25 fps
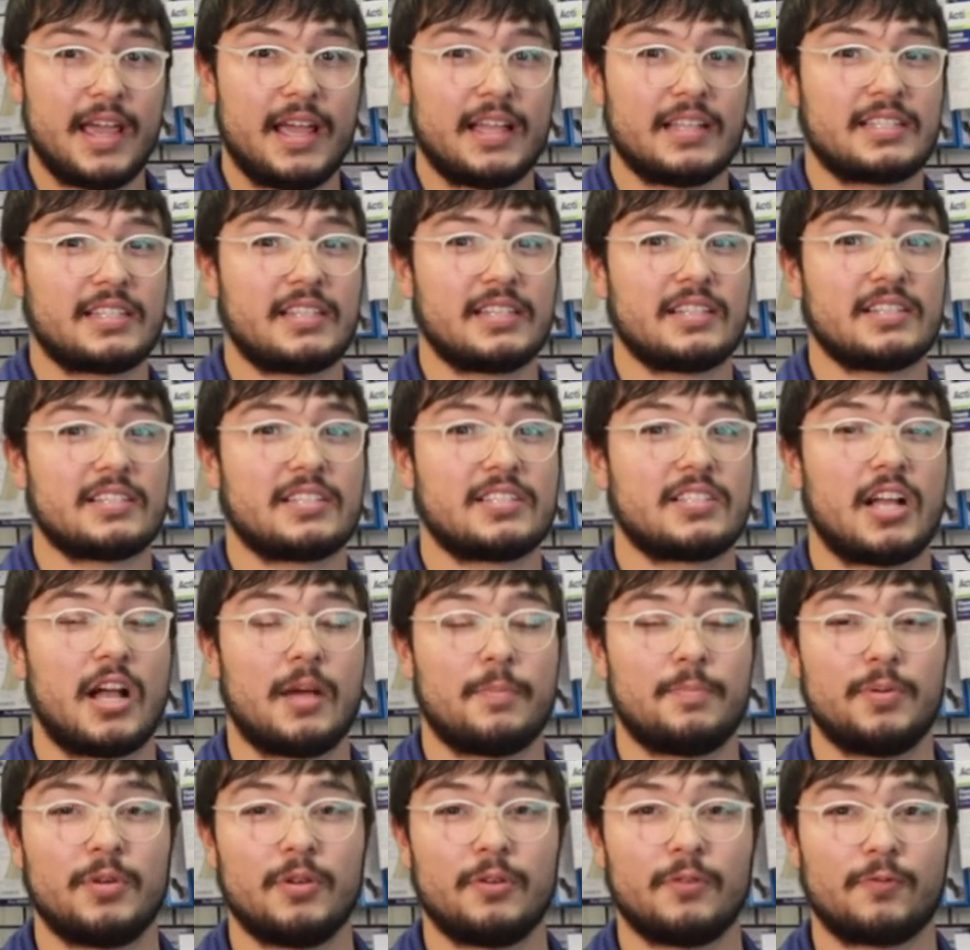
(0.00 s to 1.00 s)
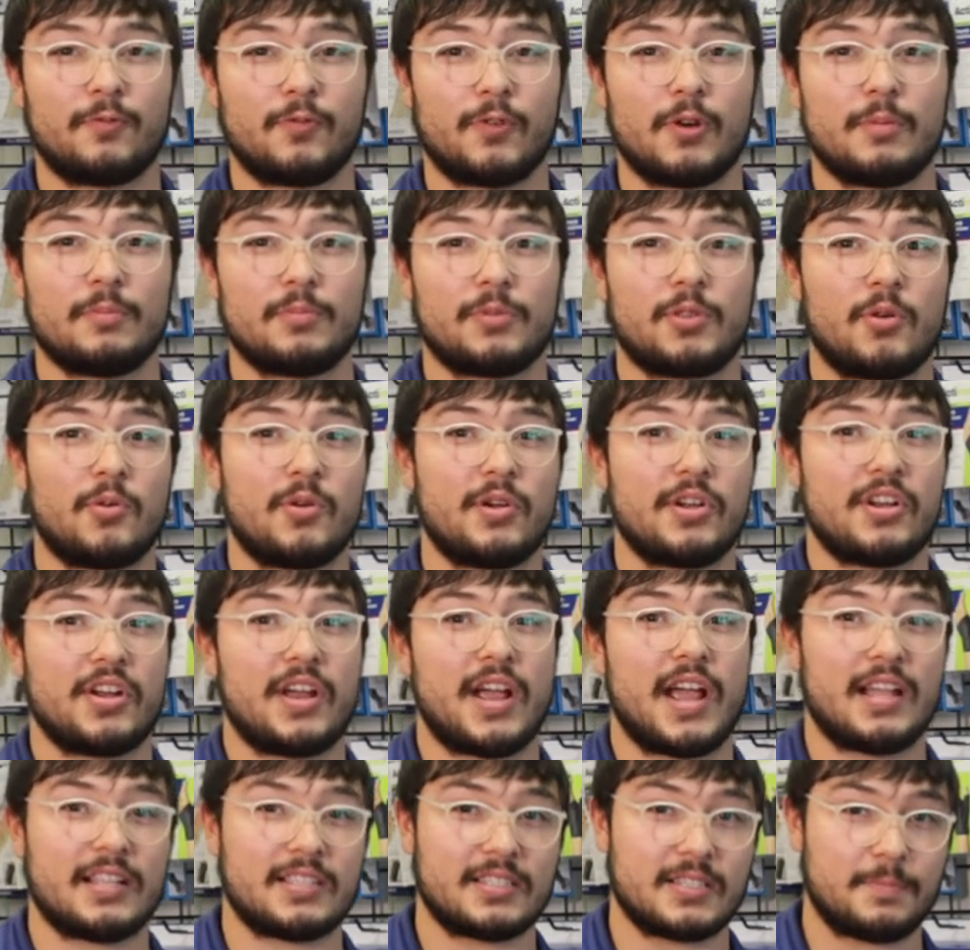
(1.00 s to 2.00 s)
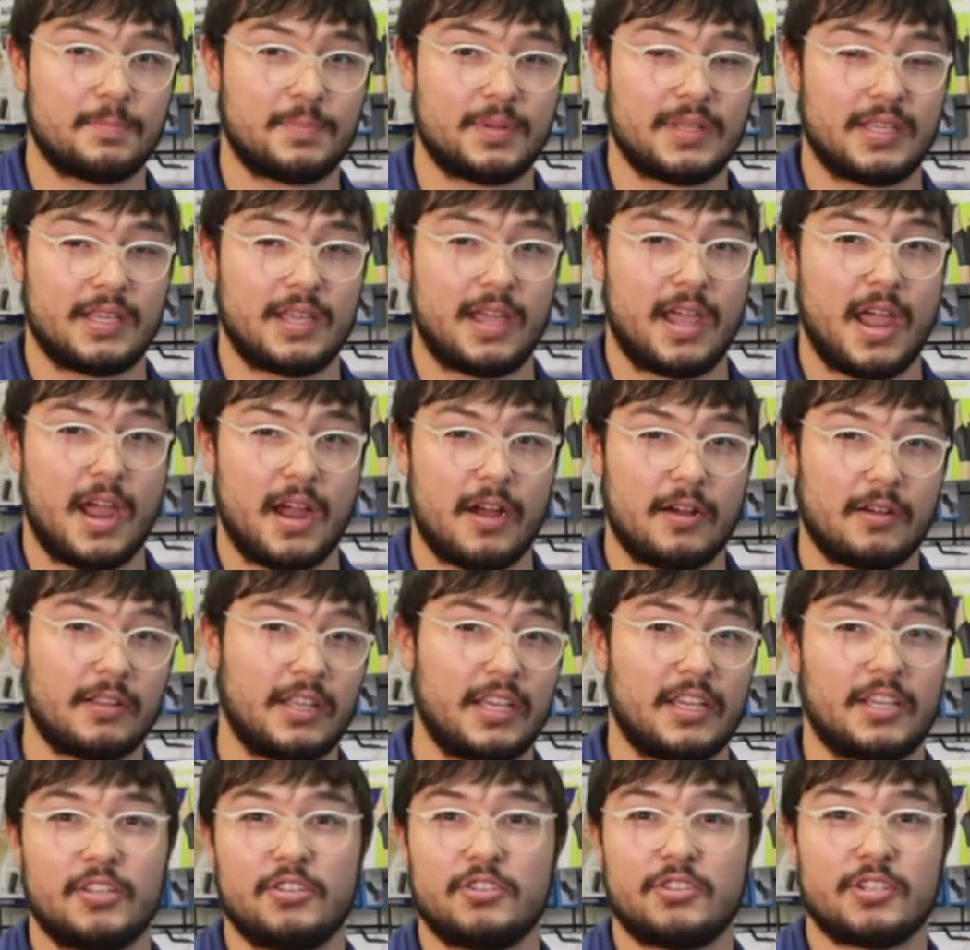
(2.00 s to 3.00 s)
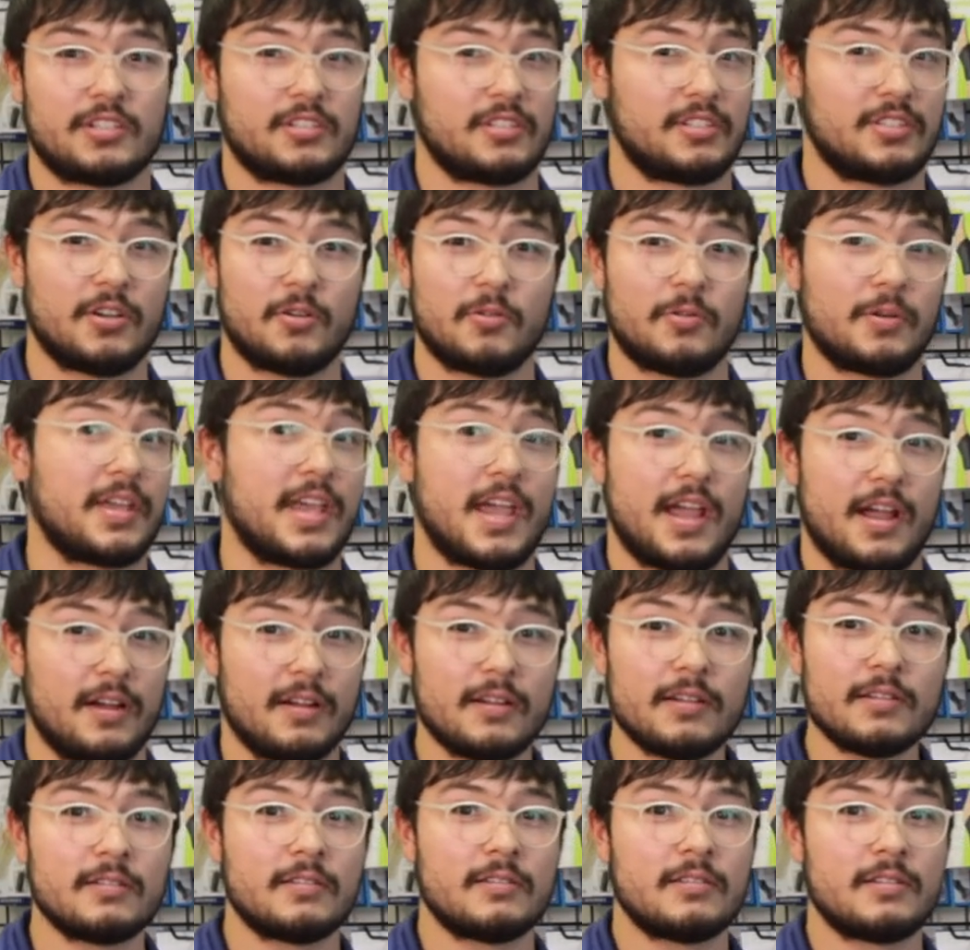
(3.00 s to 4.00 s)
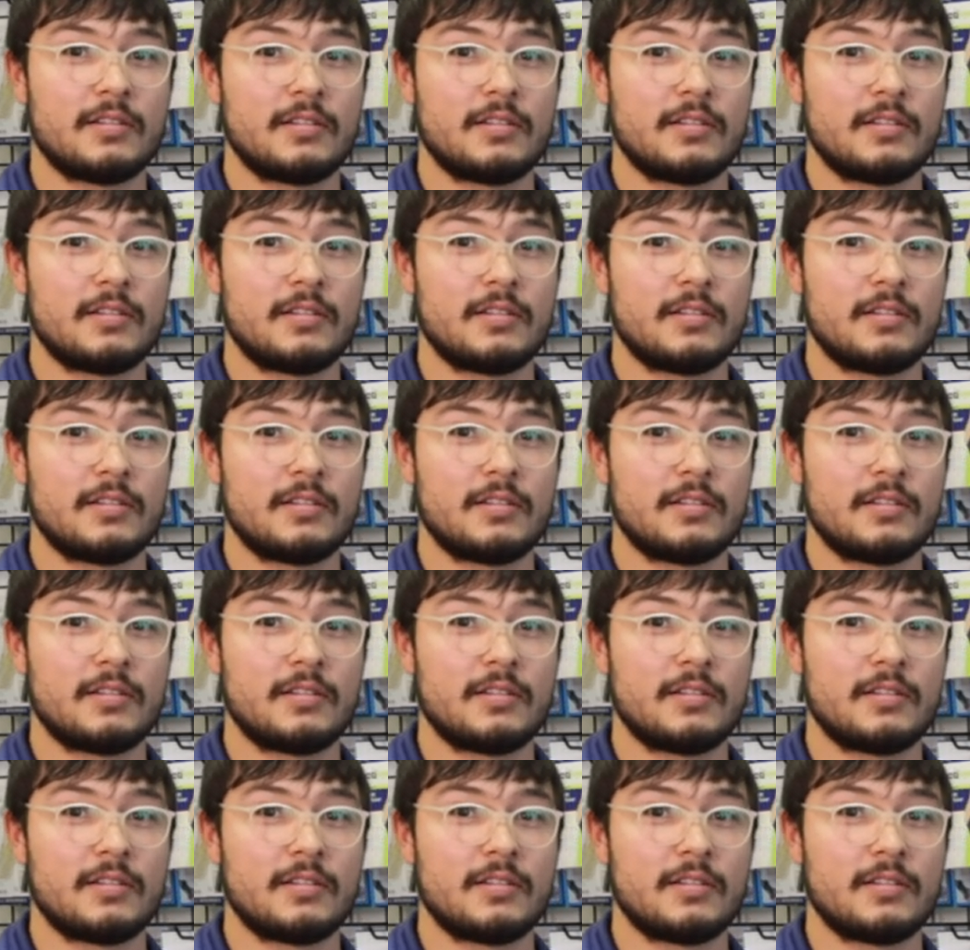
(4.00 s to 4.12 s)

It's gonna stop you from throwing your hands up in the air like you just don't care.